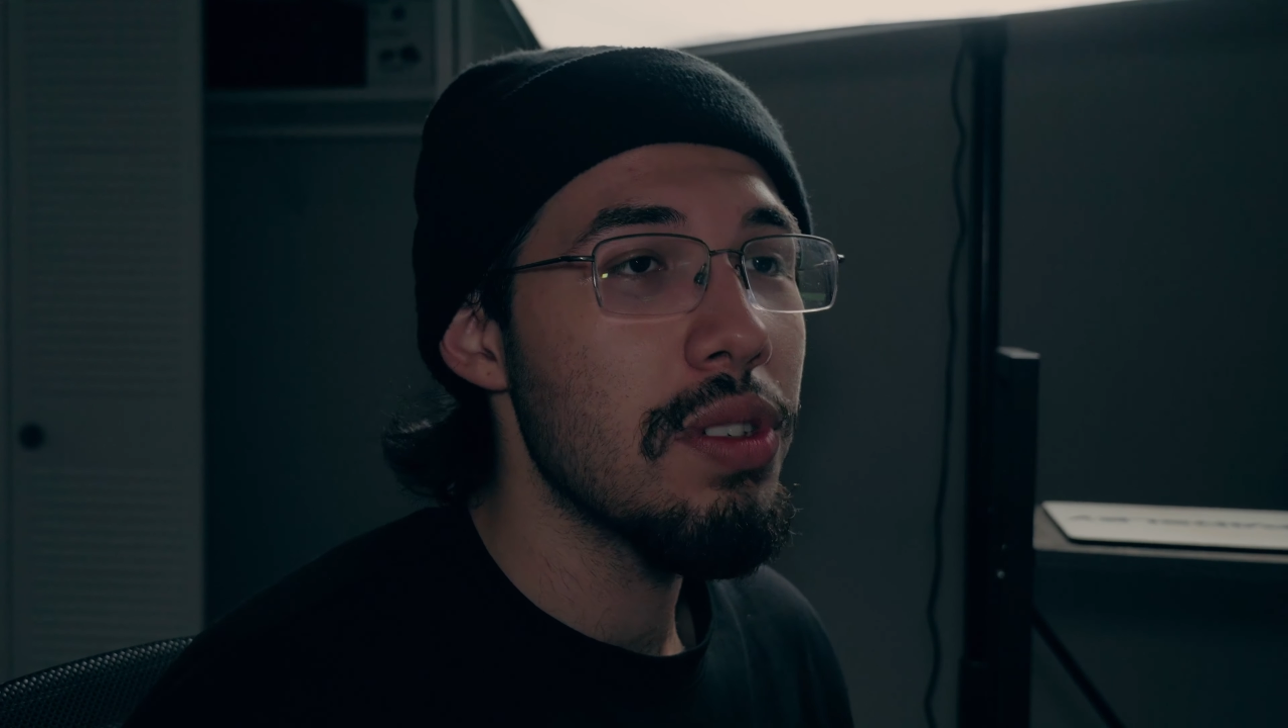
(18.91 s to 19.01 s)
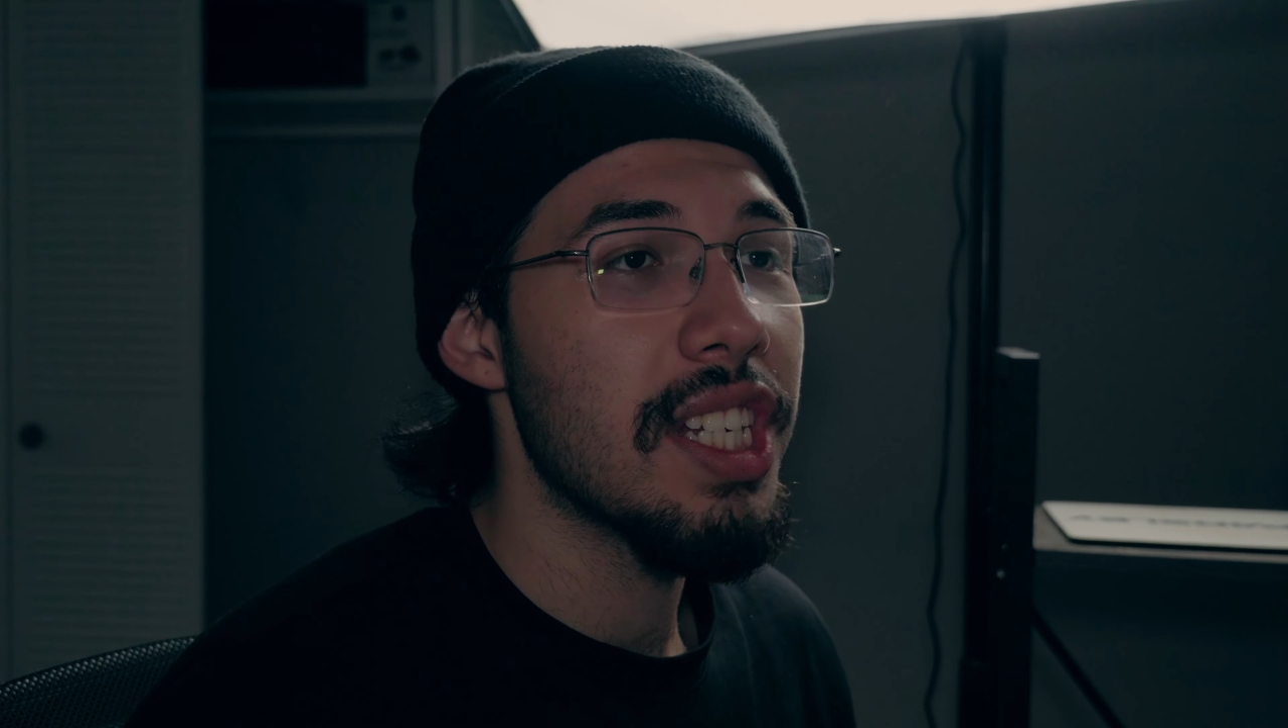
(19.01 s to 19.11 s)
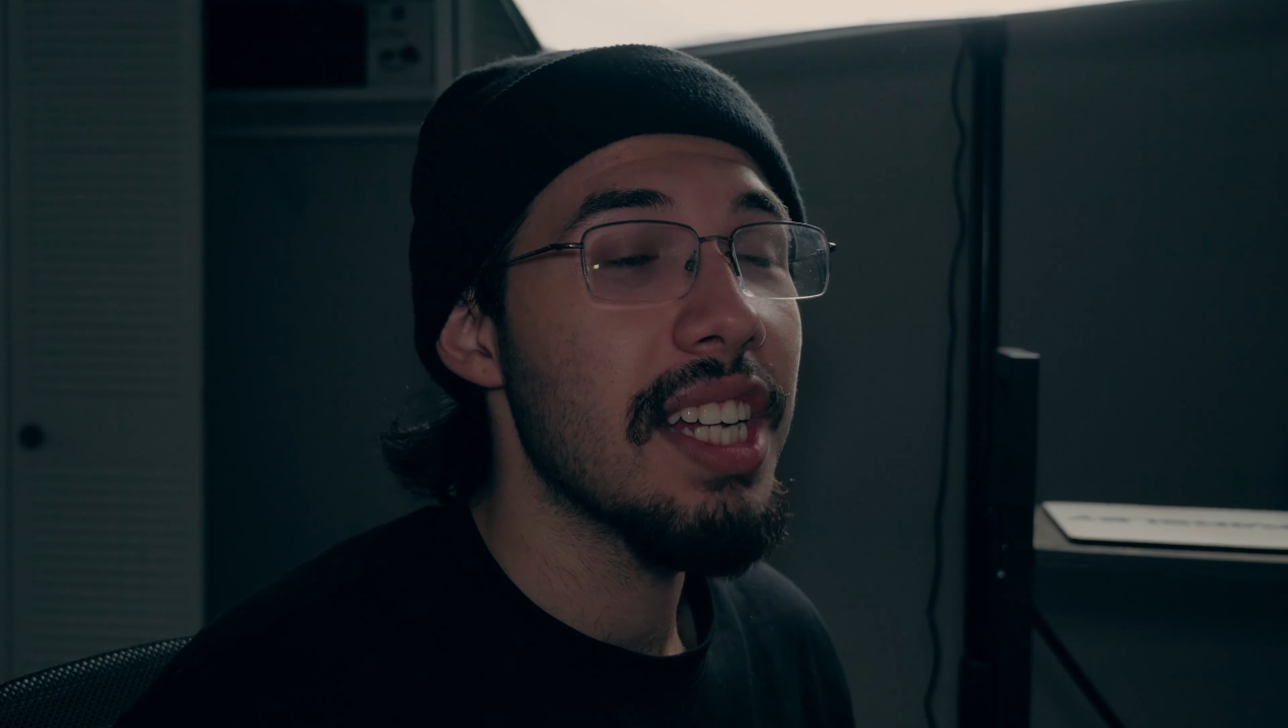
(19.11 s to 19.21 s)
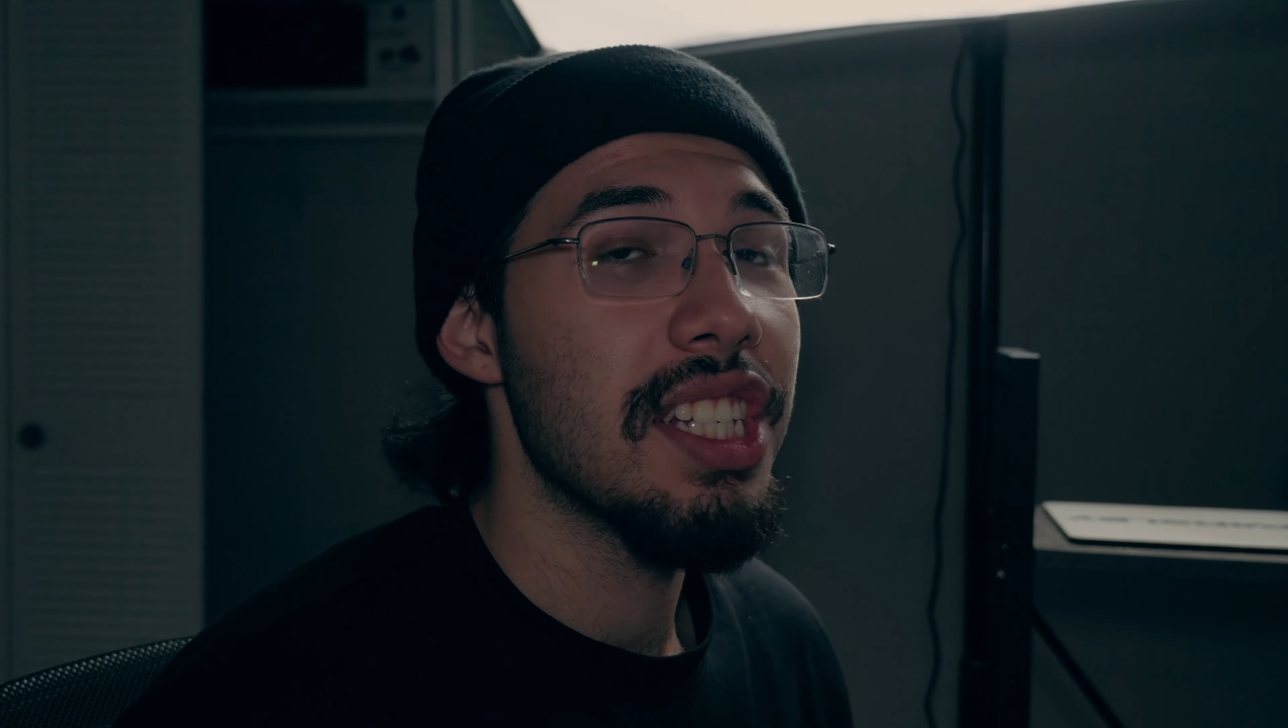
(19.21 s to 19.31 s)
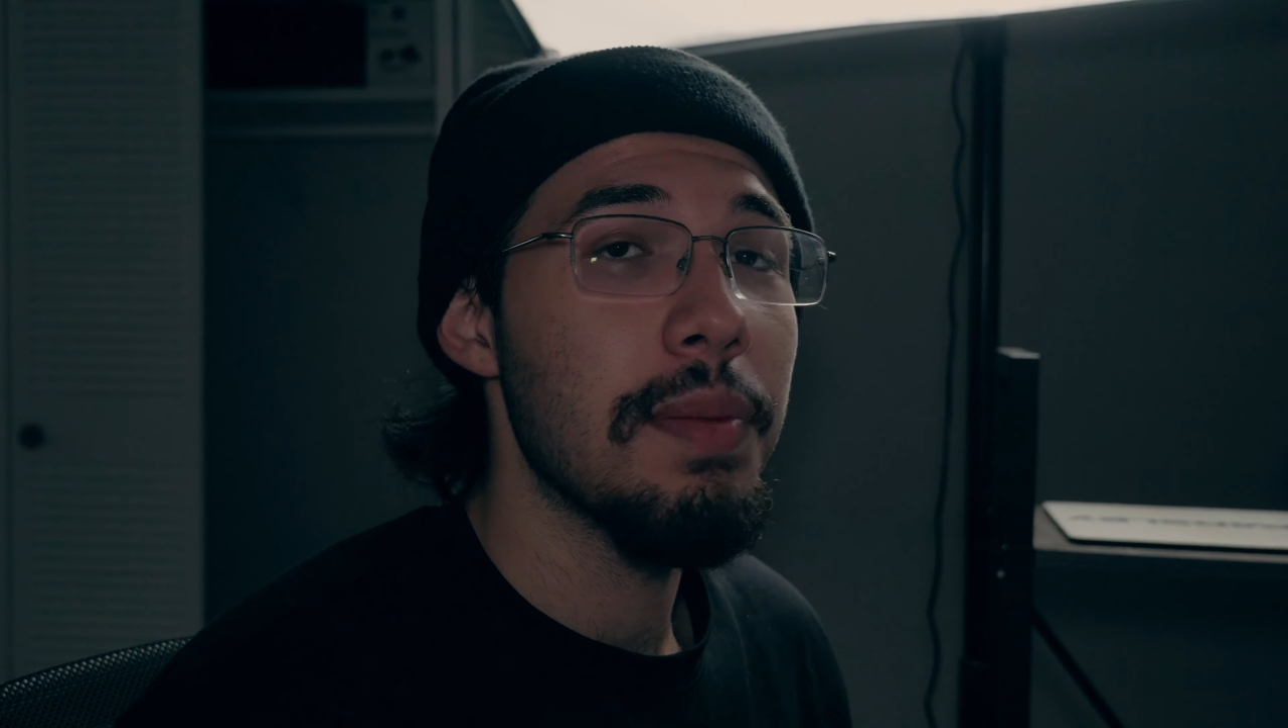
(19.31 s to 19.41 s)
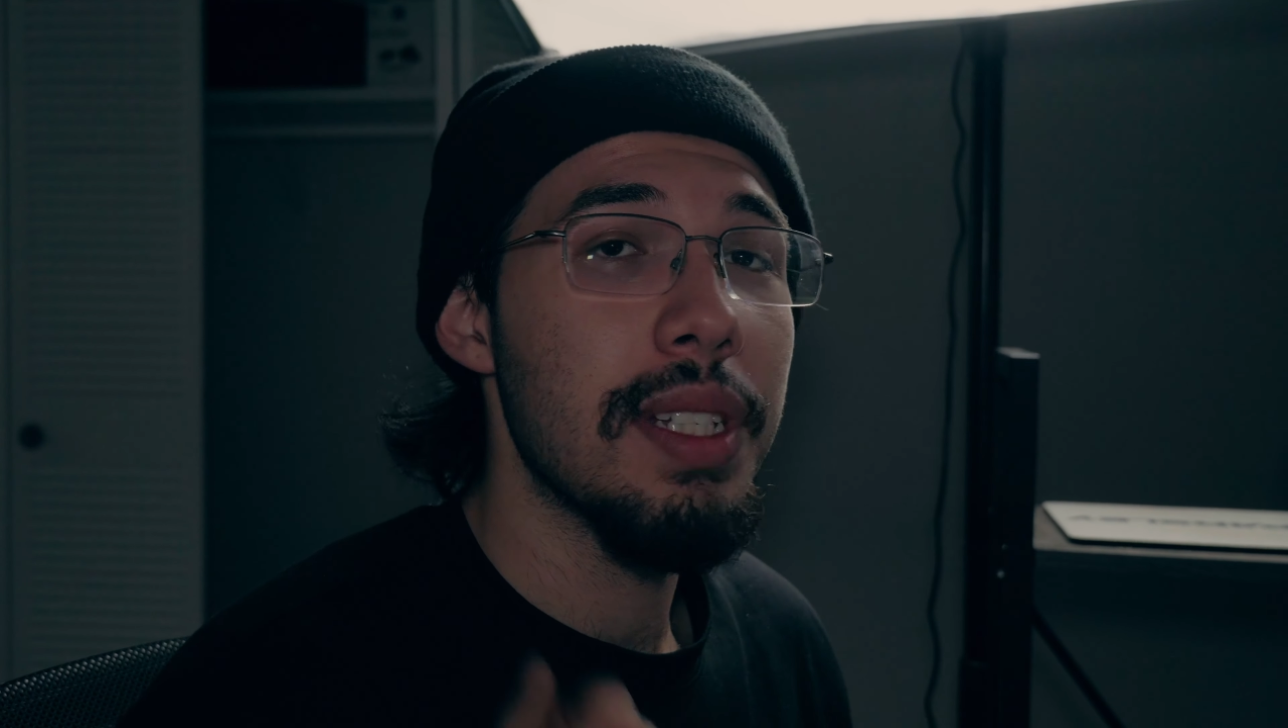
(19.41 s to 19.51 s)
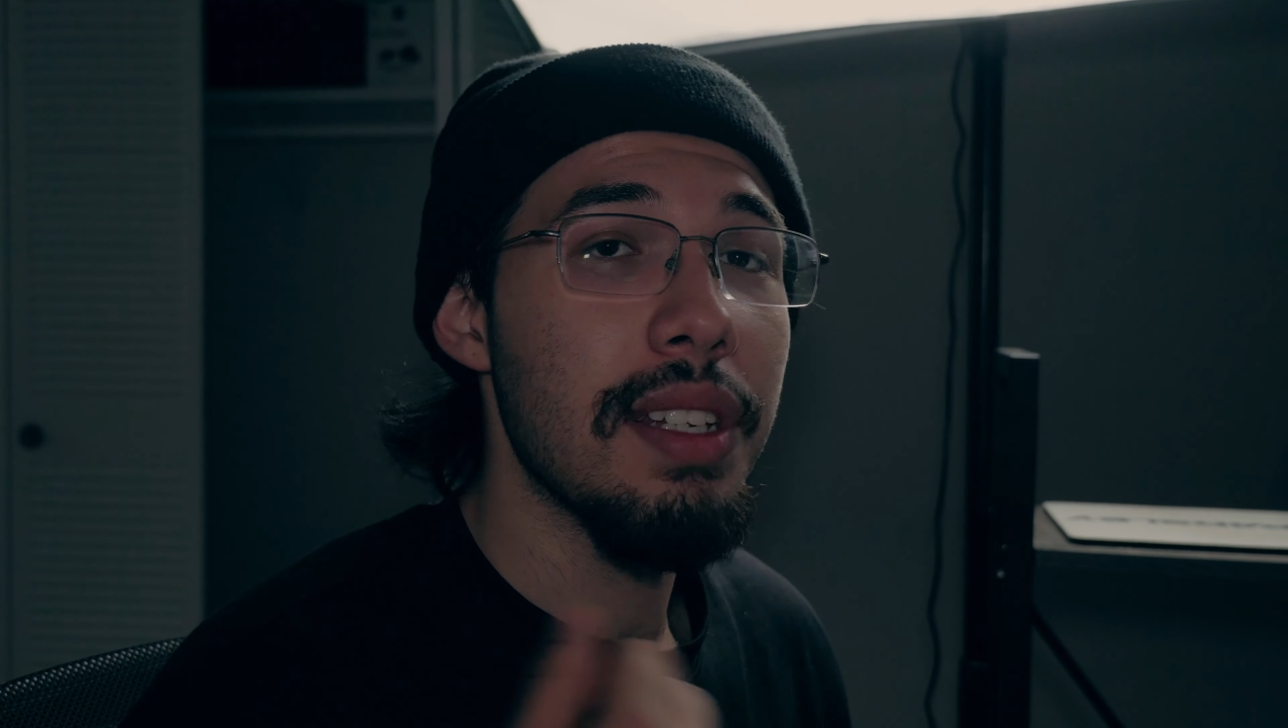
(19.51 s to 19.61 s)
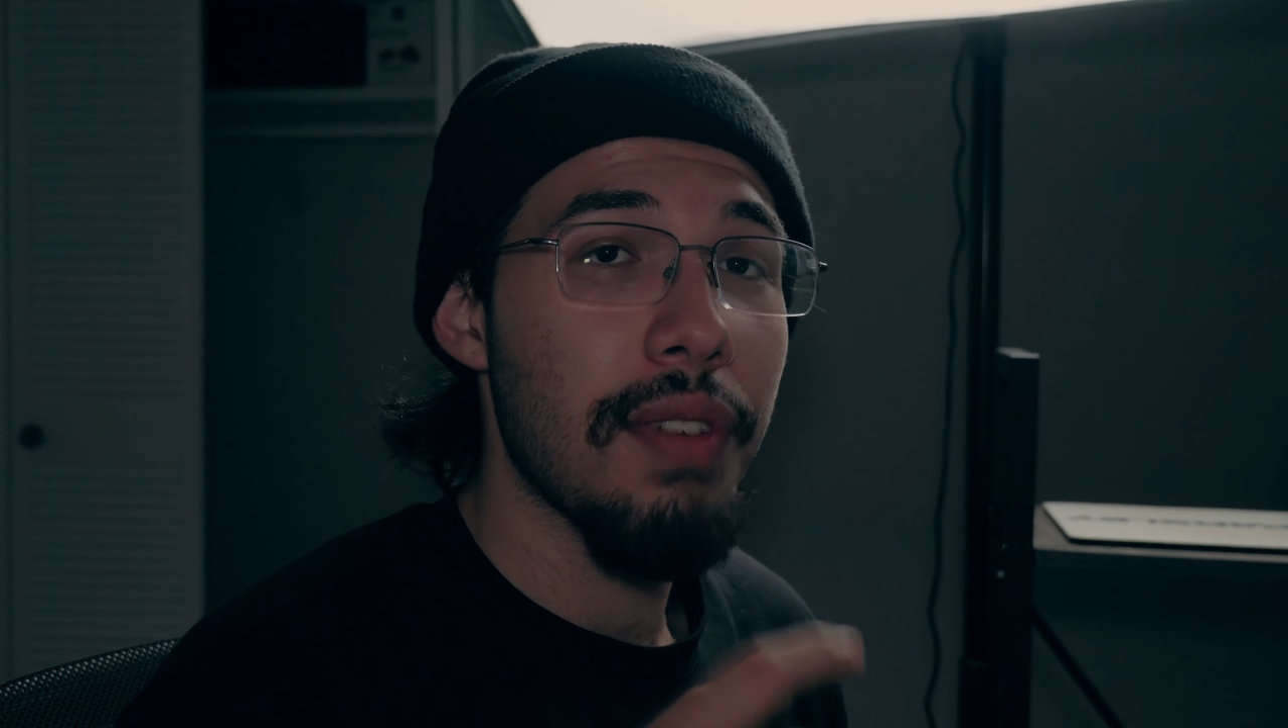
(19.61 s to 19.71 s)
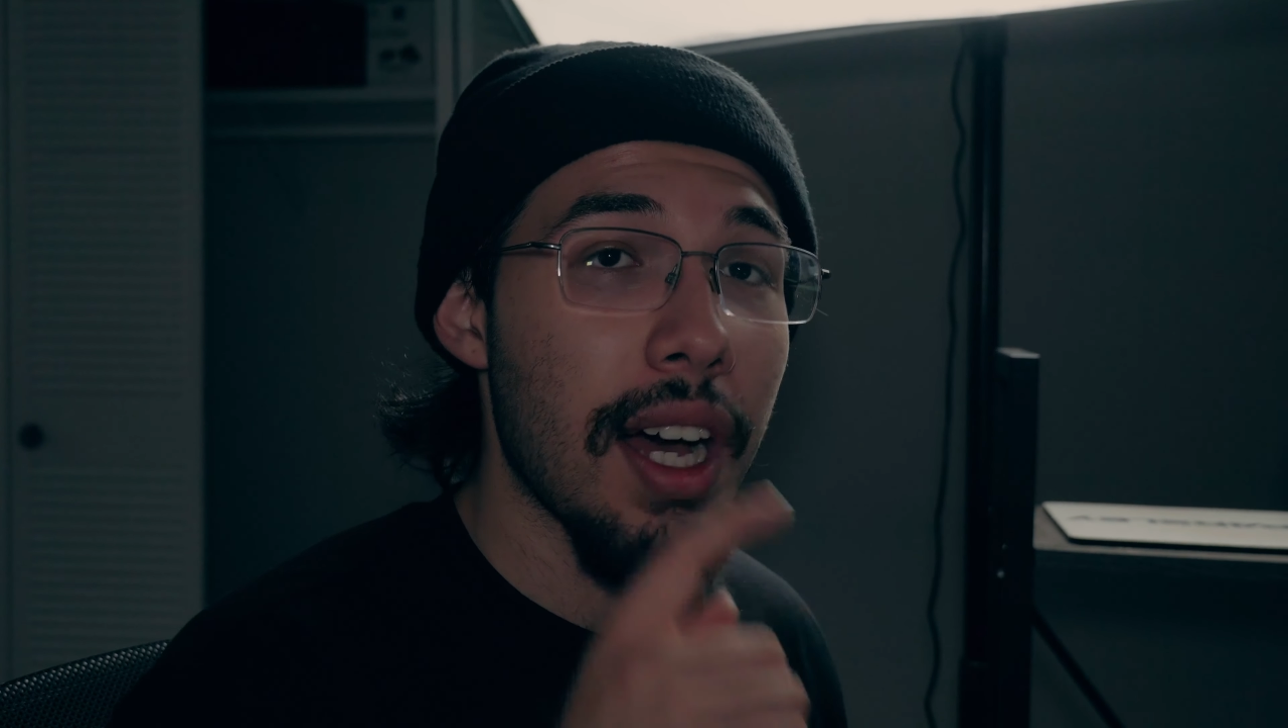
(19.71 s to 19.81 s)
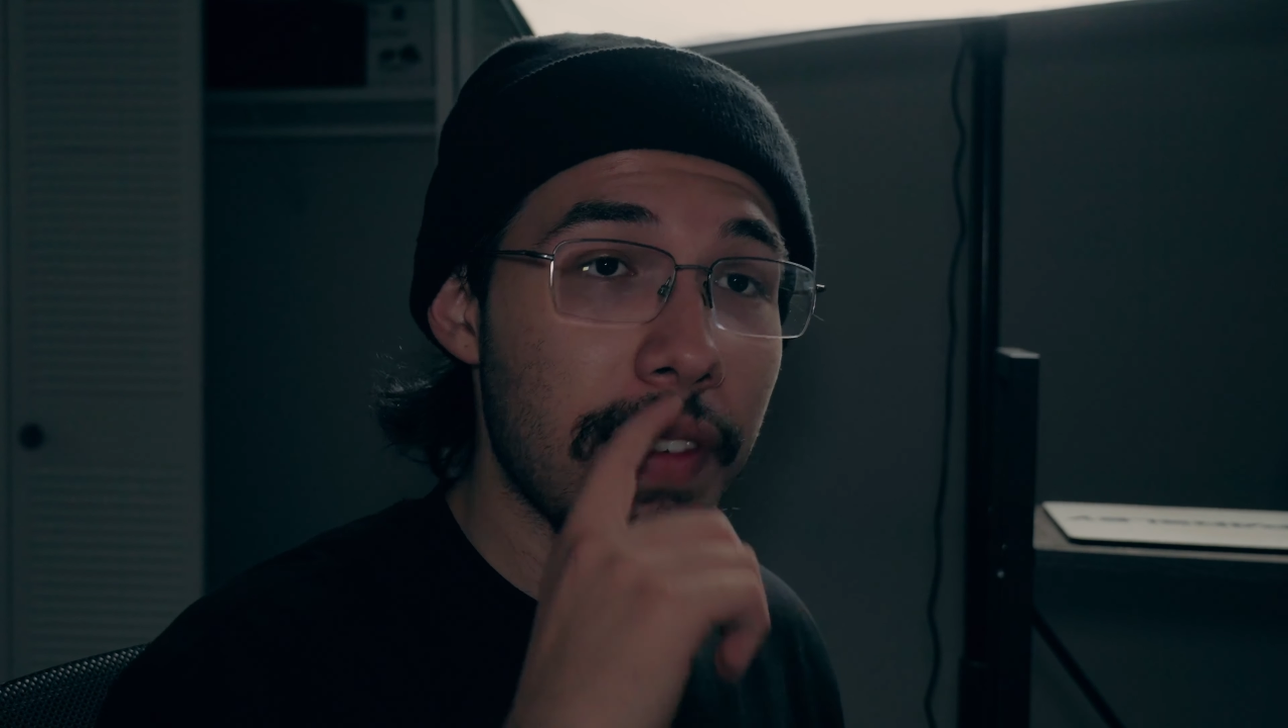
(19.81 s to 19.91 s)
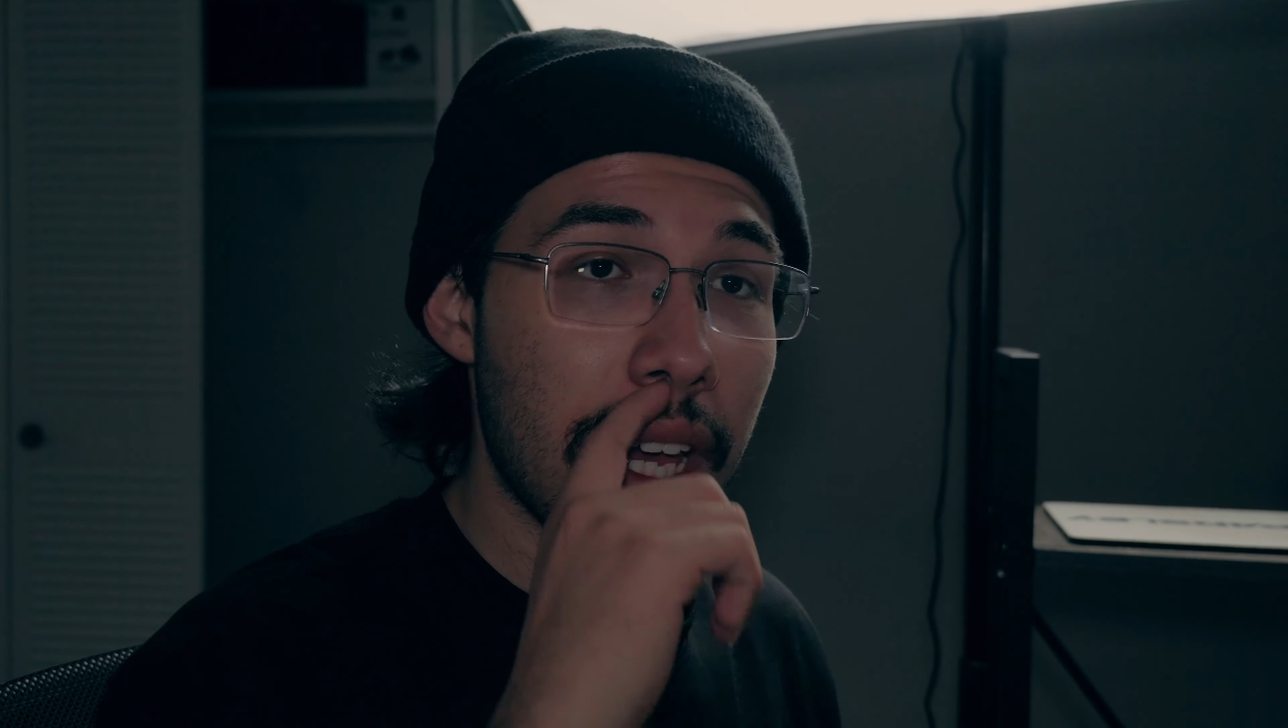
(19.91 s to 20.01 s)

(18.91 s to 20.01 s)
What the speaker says: ChatGPT 5